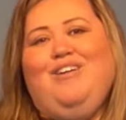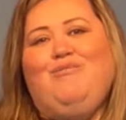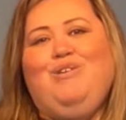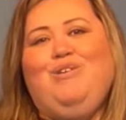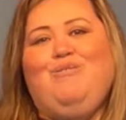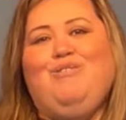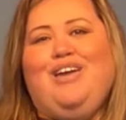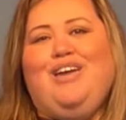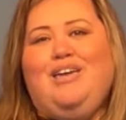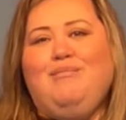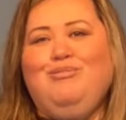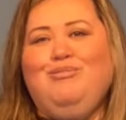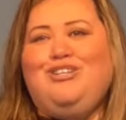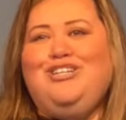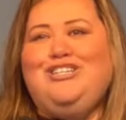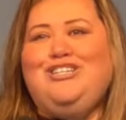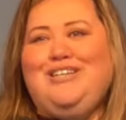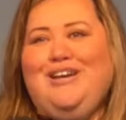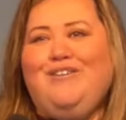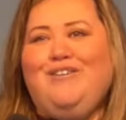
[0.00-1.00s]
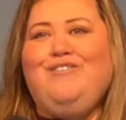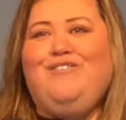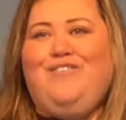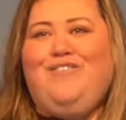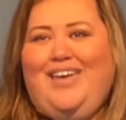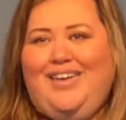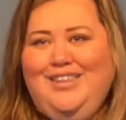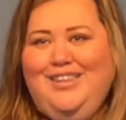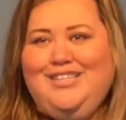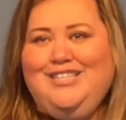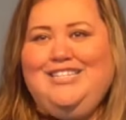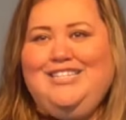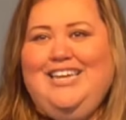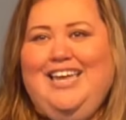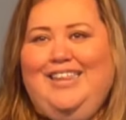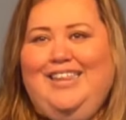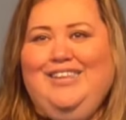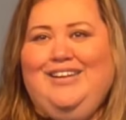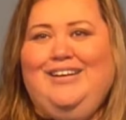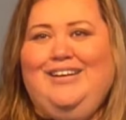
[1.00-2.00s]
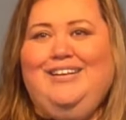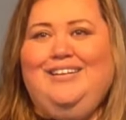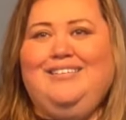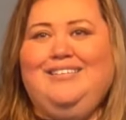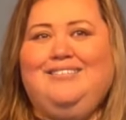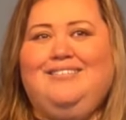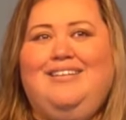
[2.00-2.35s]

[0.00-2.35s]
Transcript: we were able to share faith together.